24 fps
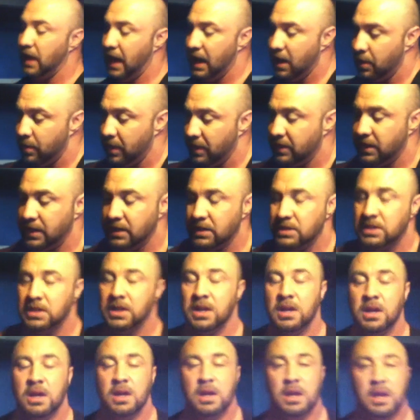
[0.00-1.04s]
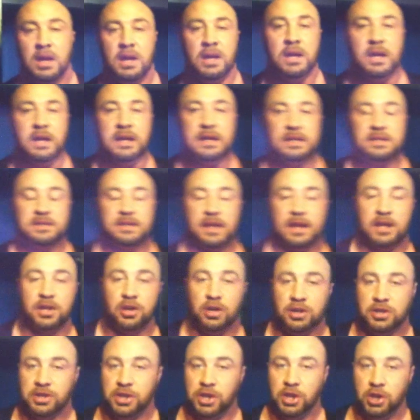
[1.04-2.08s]
I like about this is that a
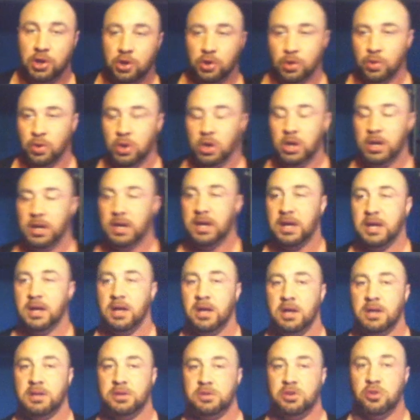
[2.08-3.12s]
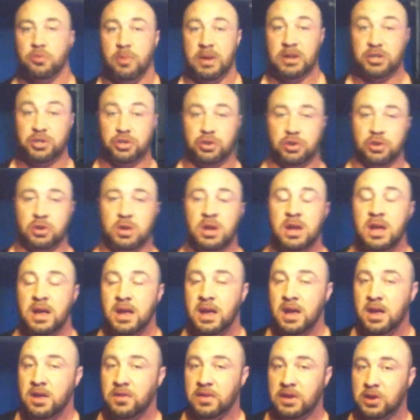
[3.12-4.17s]
good cue to make sure
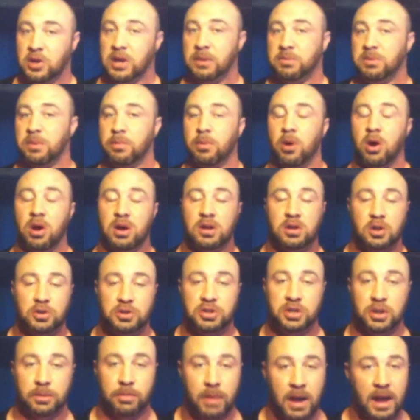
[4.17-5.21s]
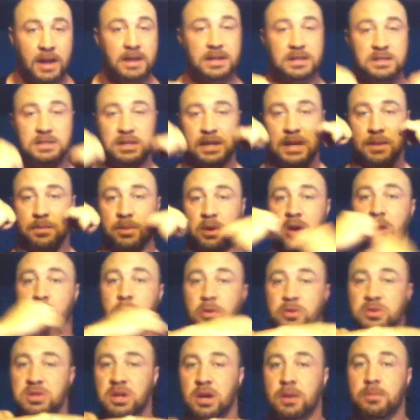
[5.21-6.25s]
that you keep the bar close to your body is to keep your
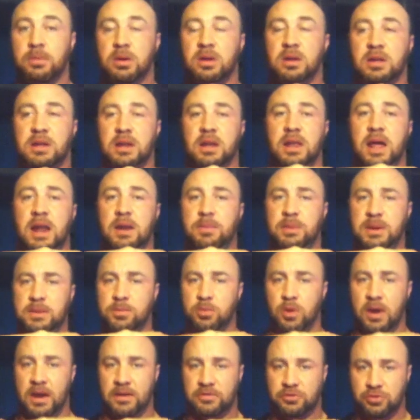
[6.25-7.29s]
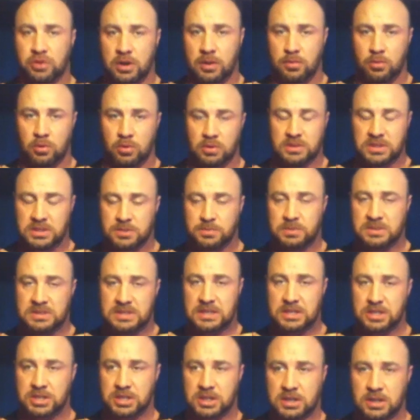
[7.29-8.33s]
elbows up. A lot of people have trouble in this
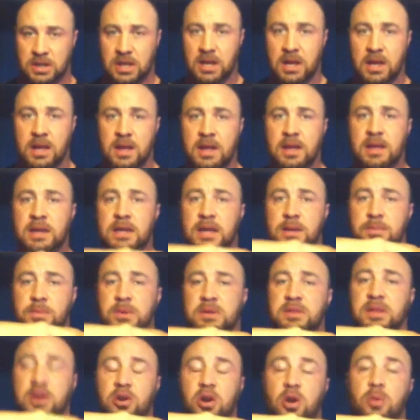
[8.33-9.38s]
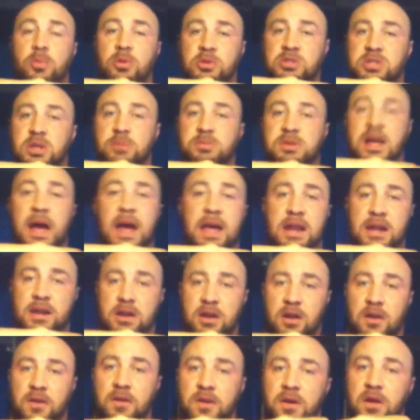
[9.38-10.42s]
position keeping their elbows up tight
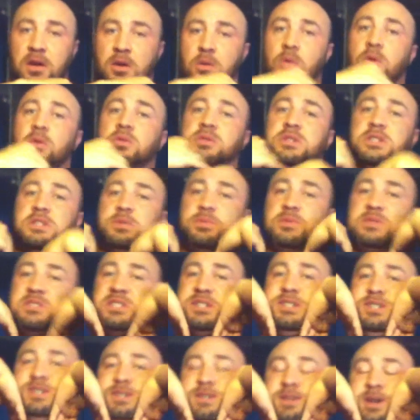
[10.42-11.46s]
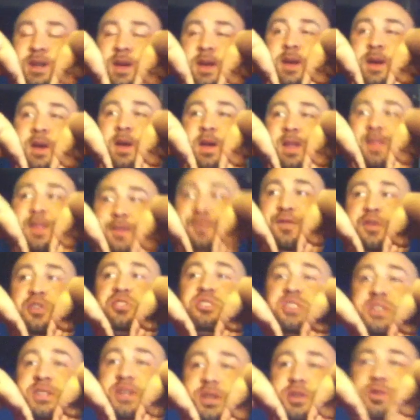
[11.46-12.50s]
enough. Well, with this position, the
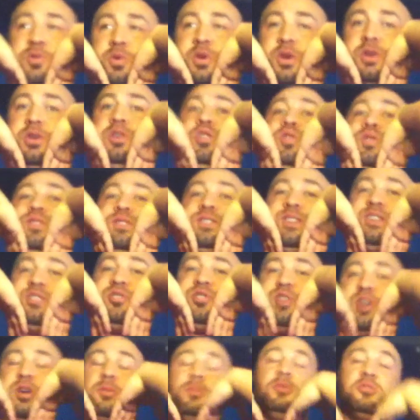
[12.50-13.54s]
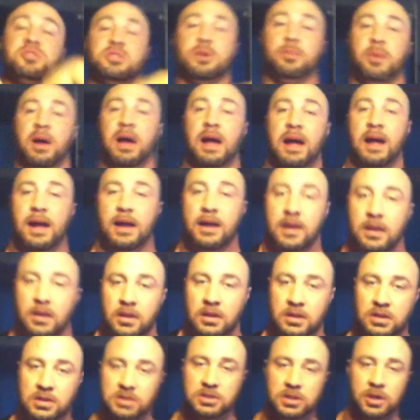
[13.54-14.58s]
first thing that you want to do is get your elbows up high.
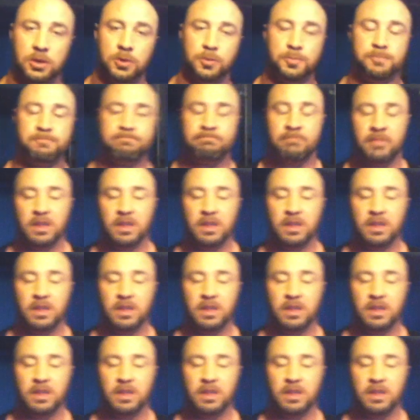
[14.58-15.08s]
So